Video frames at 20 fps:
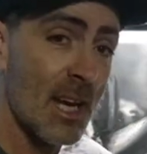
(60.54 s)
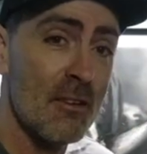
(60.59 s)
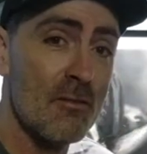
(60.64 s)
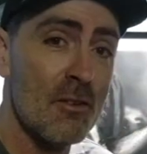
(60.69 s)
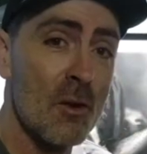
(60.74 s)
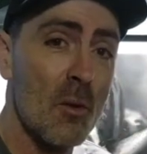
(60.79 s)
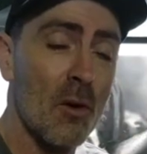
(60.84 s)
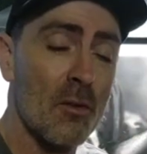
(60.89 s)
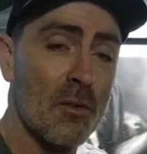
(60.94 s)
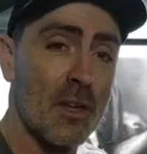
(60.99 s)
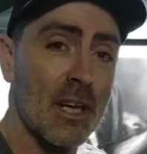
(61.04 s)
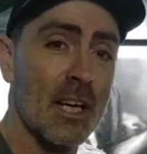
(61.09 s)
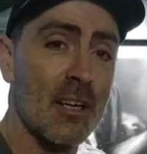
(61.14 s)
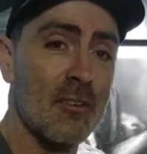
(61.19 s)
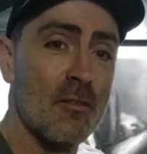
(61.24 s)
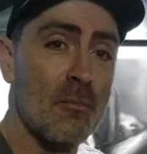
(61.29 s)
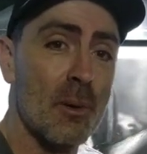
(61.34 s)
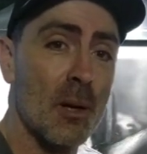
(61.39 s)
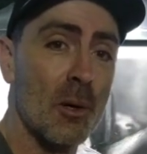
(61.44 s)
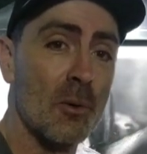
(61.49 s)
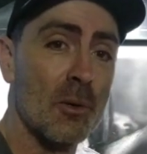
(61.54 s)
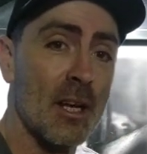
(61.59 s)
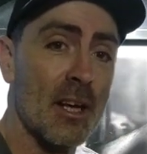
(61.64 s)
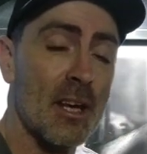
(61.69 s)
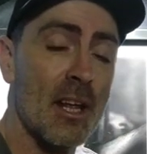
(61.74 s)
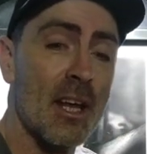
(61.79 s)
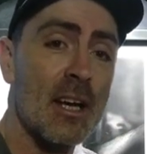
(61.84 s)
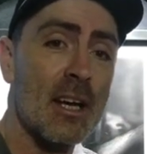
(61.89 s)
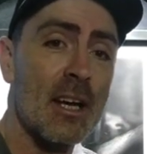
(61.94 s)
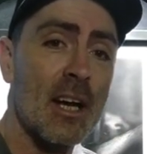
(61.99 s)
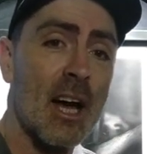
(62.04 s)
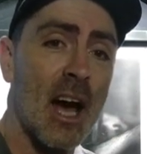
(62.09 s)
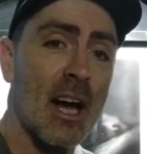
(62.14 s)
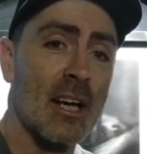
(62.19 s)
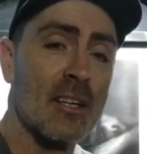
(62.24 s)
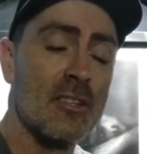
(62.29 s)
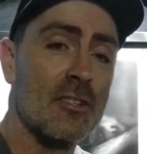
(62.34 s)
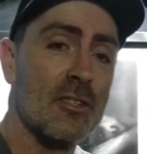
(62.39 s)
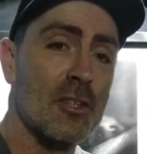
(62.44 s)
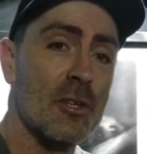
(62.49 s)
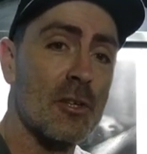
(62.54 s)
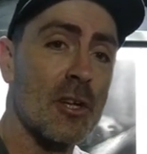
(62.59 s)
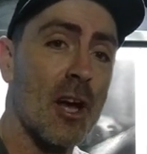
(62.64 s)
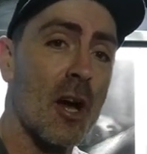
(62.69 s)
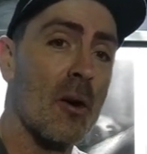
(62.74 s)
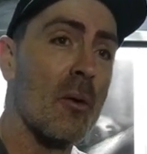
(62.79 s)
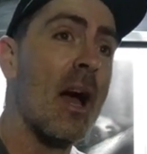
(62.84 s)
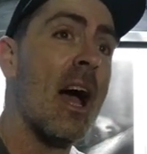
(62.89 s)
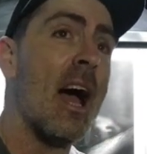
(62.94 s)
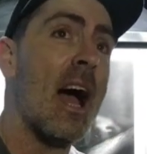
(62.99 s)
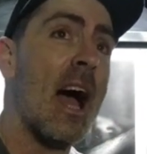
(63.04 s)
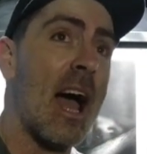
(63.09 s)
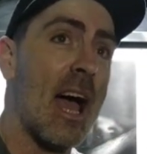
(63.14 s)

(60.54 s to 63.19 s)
if you are thinking of building a studio